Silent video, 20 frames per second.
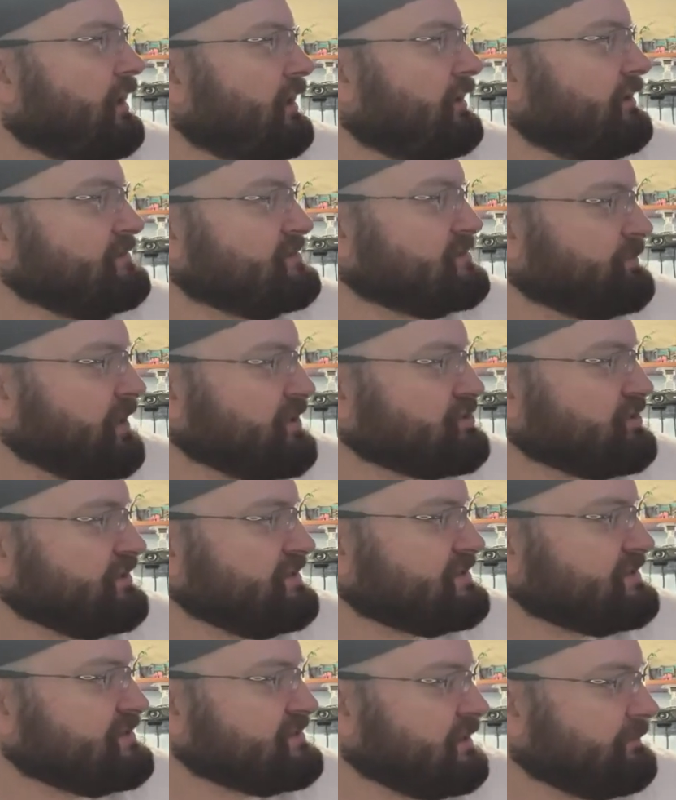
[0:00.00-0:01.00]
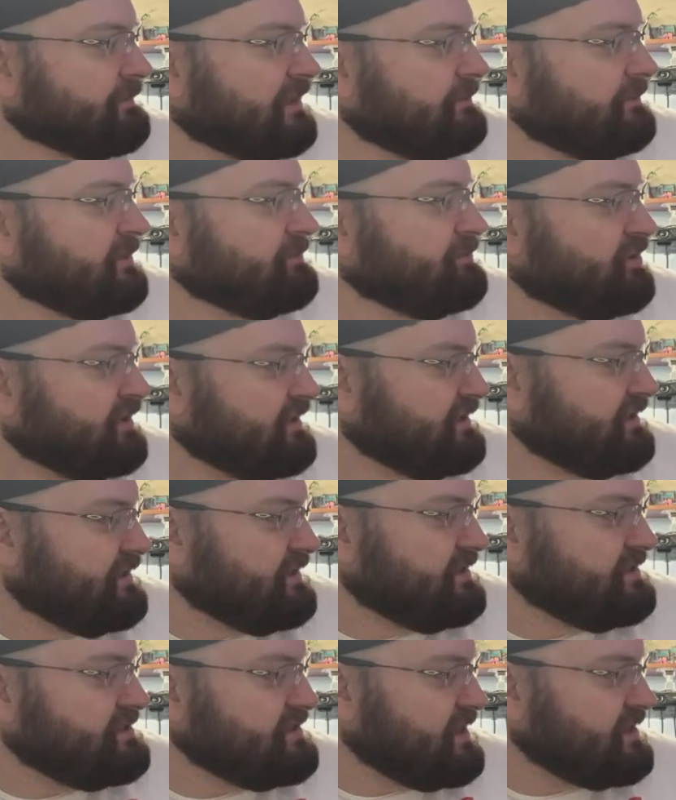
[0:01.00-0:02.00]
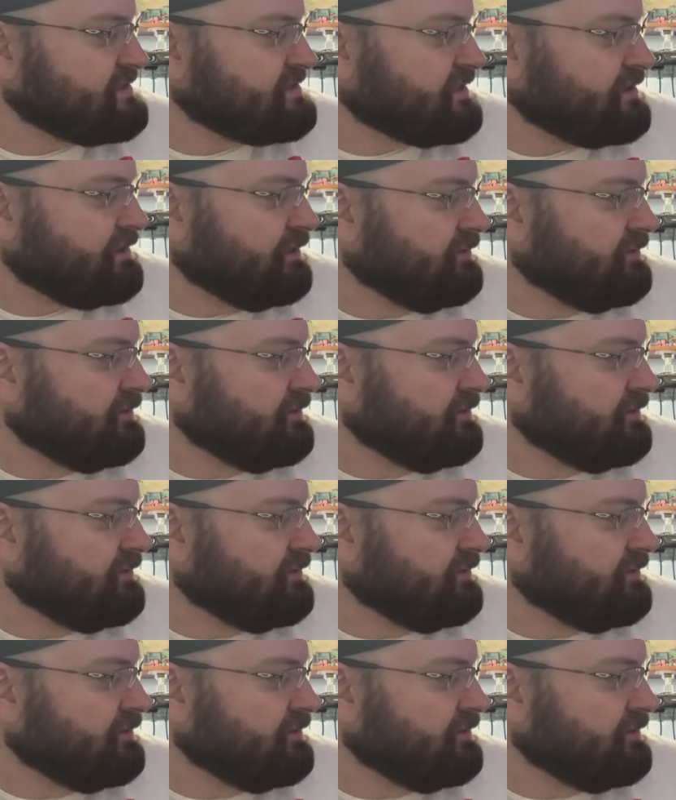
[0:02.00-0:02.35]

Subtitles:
especially since I'm going to be putting a desk